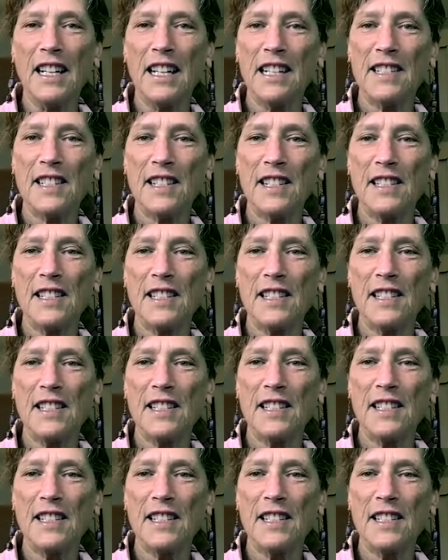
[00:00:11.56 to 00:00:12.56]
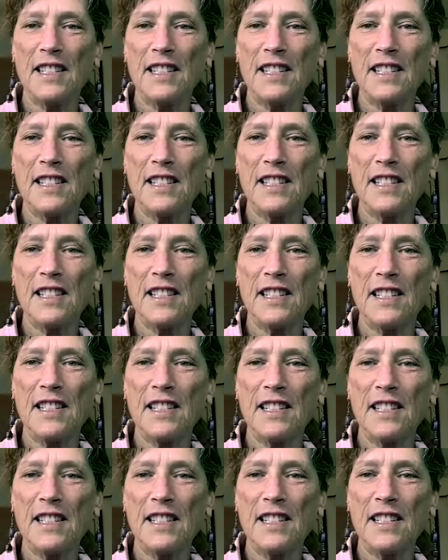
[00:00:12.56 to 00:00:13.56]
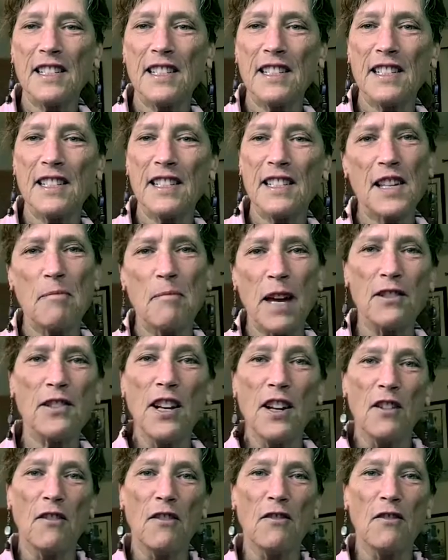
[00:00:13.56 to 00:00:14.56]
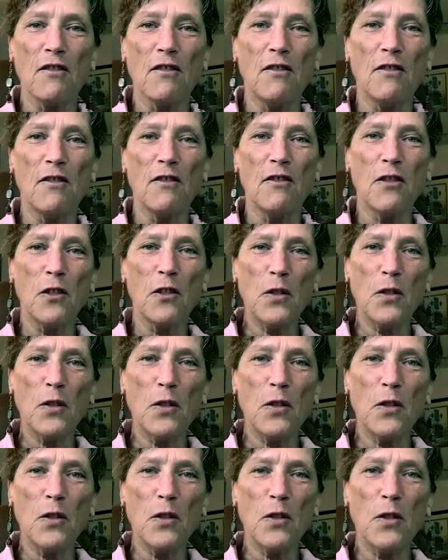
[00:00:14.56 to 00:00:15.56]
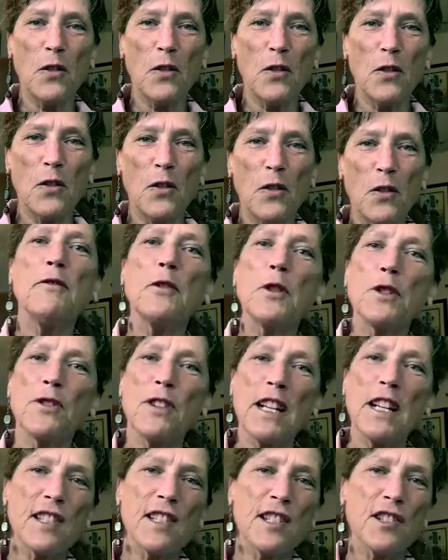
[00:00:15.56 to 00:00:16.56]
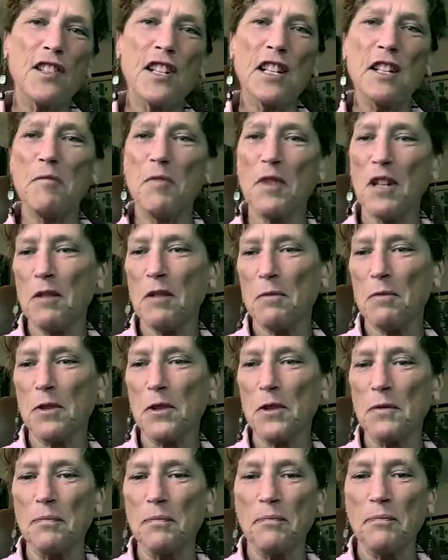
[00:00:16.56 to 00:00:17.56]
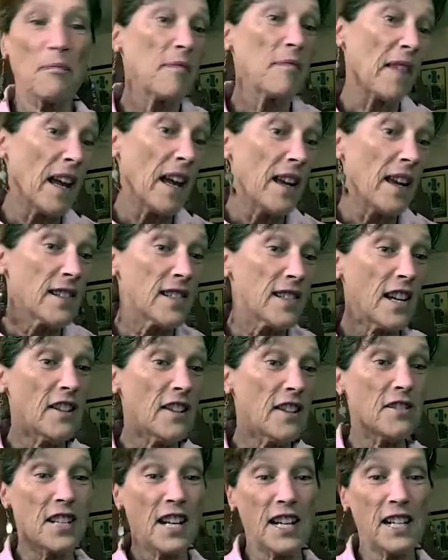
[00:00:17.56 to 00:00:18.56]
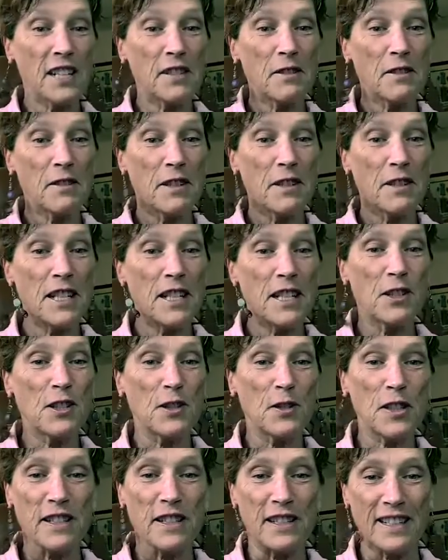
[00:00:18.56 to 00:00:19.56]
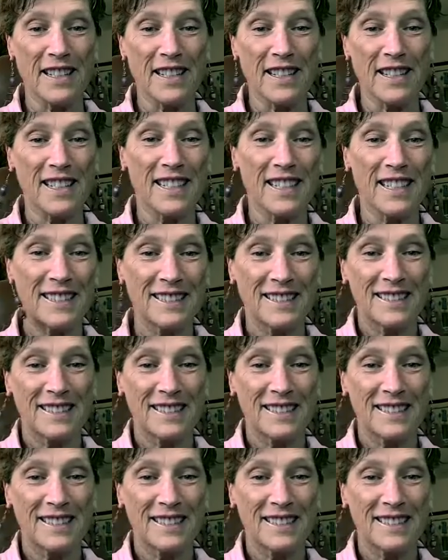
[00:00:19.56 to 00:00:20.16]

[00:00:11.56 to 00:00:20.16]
he's going to talk to us about voice therapy for transitioning people. So take it away, Jordan.